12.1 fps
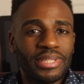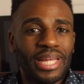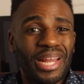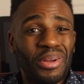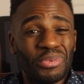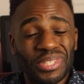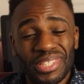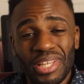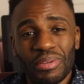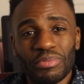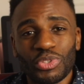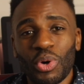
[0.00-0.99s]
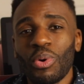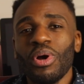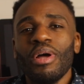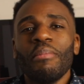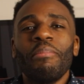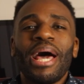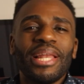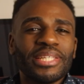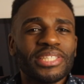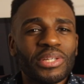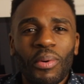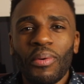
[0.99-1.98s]
that I received. So
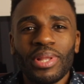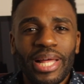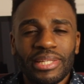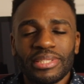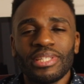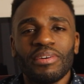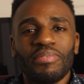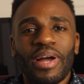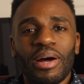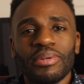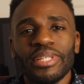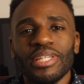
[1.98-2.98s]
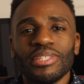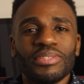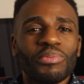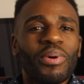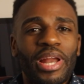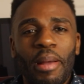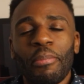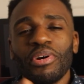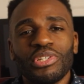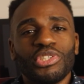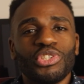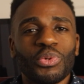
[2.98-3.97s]
balancing all that stuff out is what I
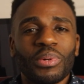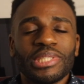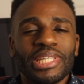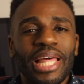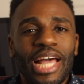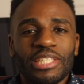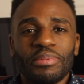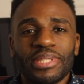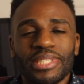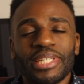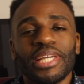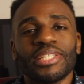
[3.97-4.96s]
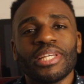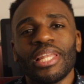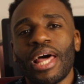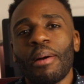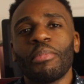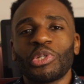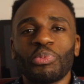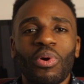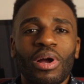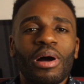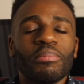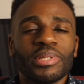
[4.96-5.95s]
push towards last because it gets a lot much more
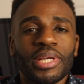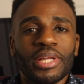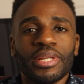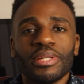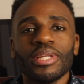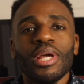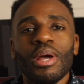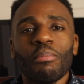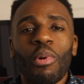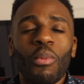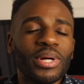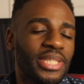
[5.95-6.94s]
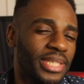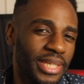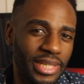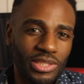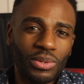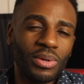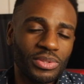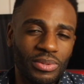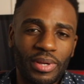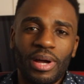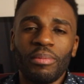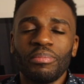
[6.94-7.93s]
complicated. But one thing that's also
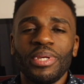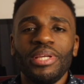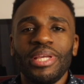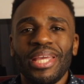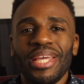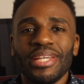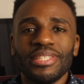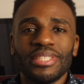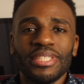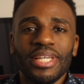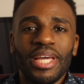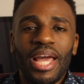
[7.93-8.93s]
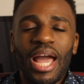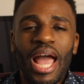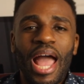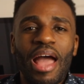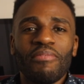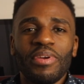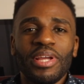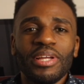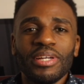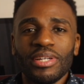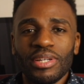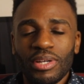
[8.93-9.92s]
helped me is
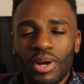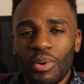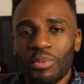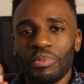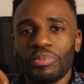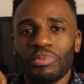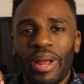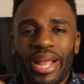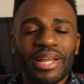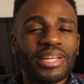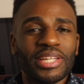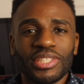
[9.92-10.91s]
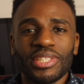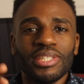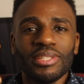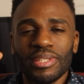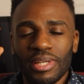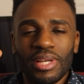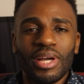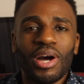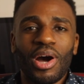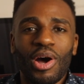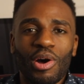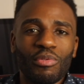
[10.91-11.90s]
having a recognition
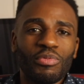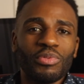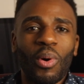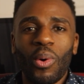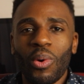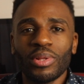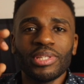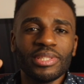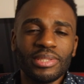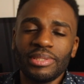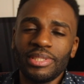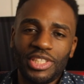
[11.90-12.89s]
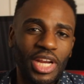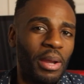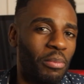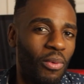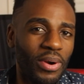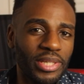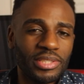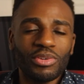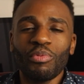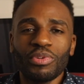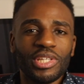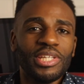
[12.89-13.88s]
of all the checkpoints
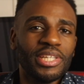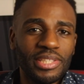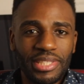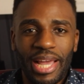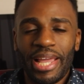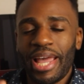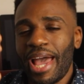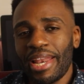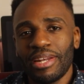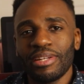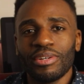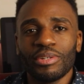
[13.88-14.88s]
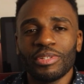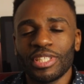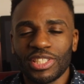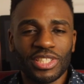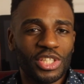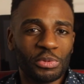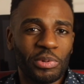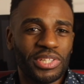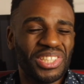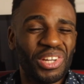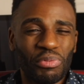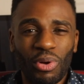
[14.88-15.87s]
over the years. I added an Excel
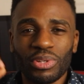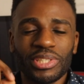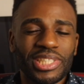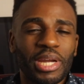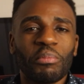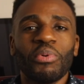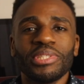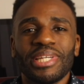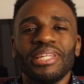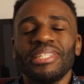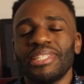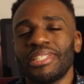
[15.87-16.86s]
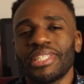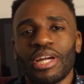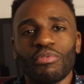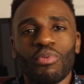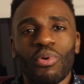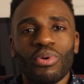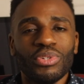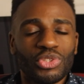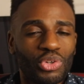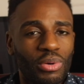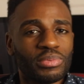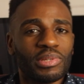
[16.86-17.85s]
spreadsheet of all the checkpoints I need to check for in
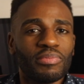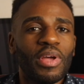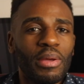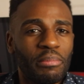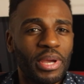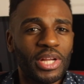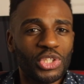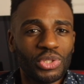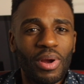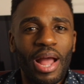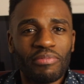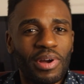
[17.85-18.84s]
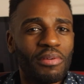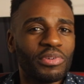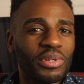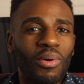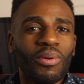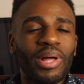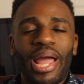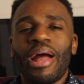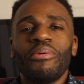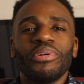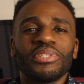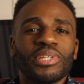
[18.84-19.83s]
terms of making sure I've covered all
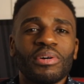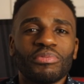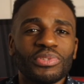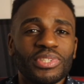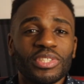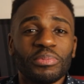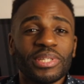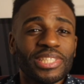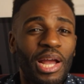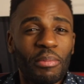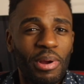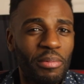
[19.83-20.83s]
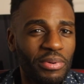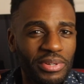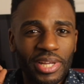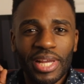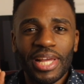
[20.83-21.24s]
areas of receipts. Because I remembered